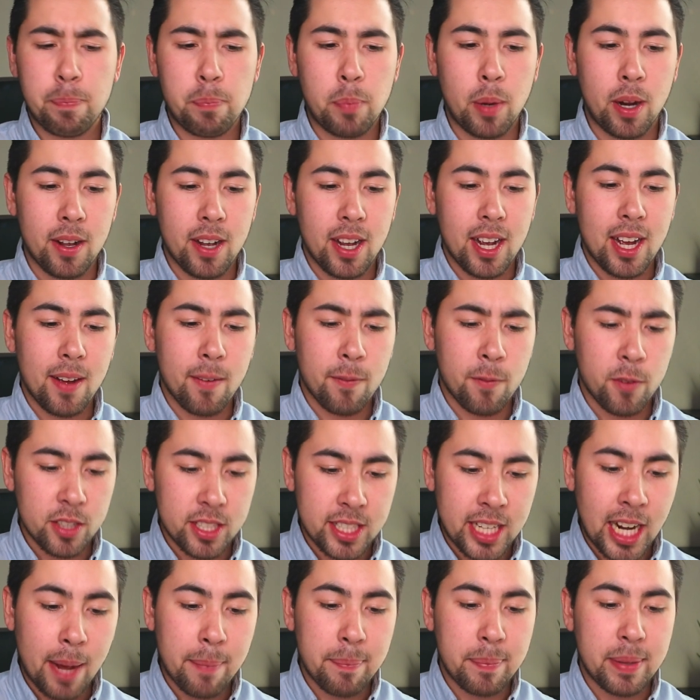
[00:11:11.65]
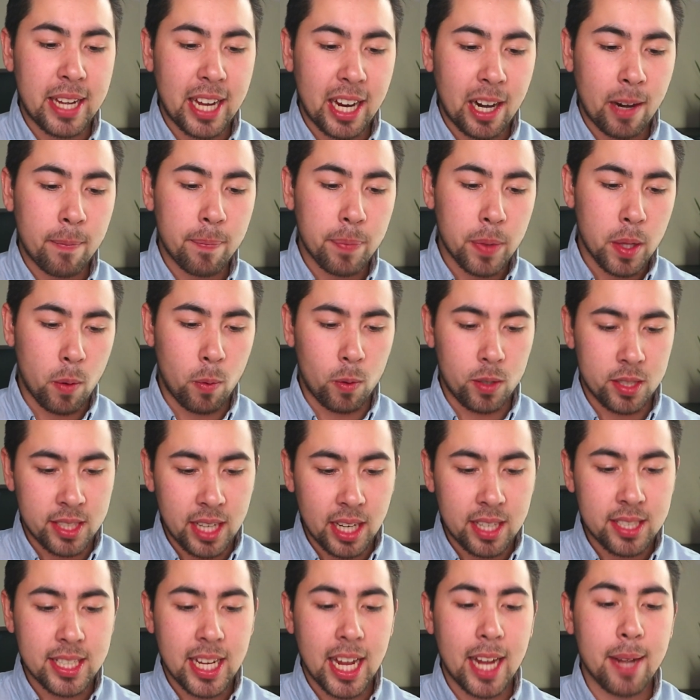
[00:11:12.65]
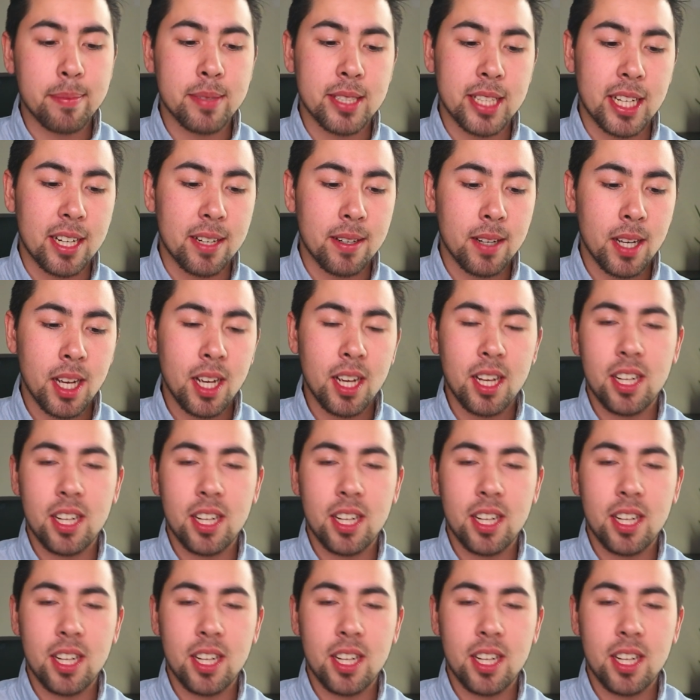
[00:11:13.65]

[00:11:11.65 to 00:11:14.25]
But for the time being, we're 6 games in.